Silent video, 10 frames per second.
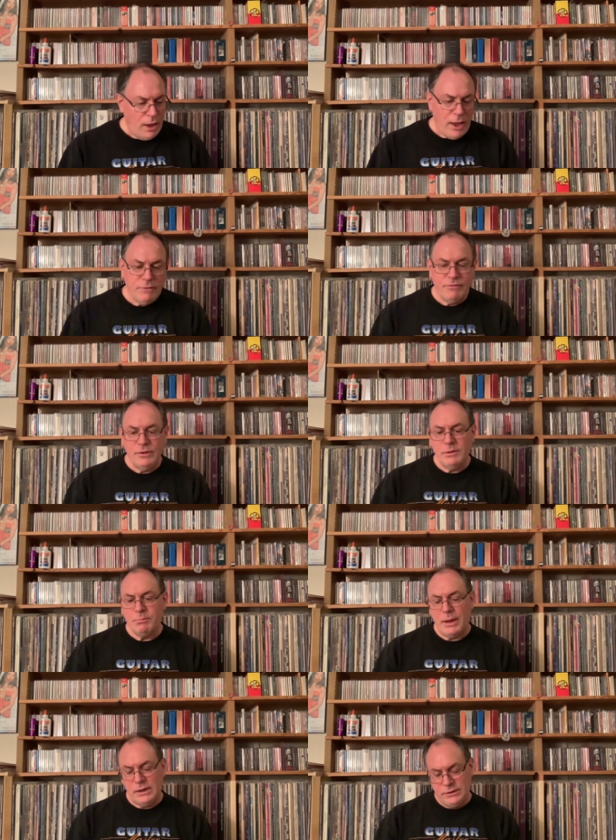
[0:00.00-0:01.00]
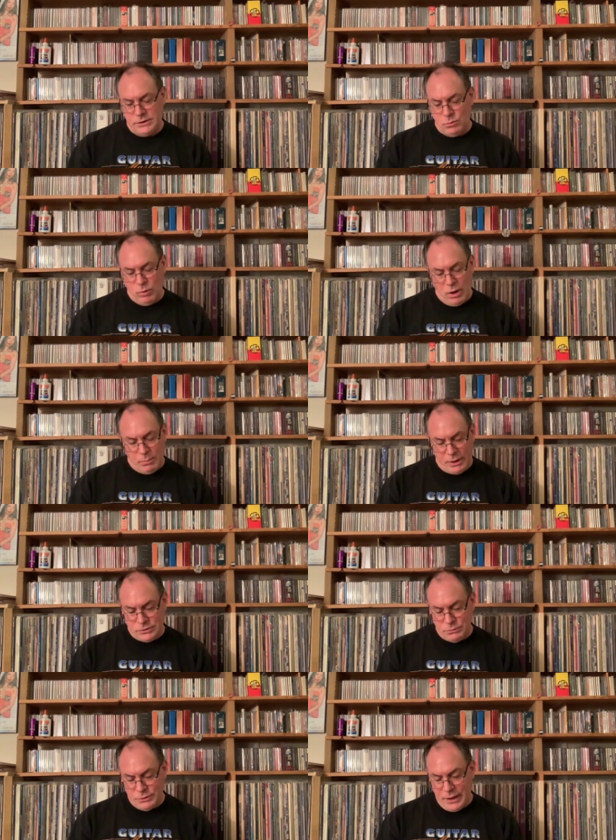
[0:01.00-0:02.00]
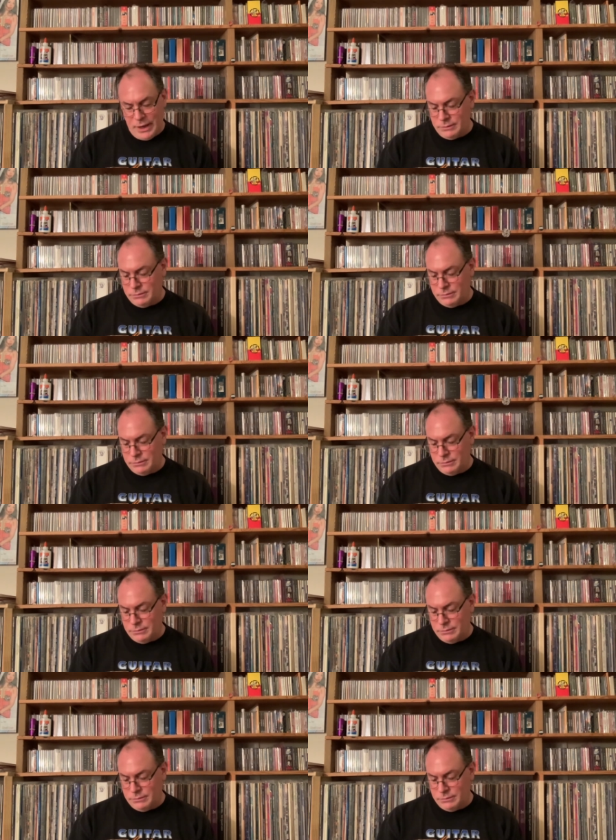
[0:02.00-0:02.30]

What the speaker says: And Philip Bailey did well by doing that,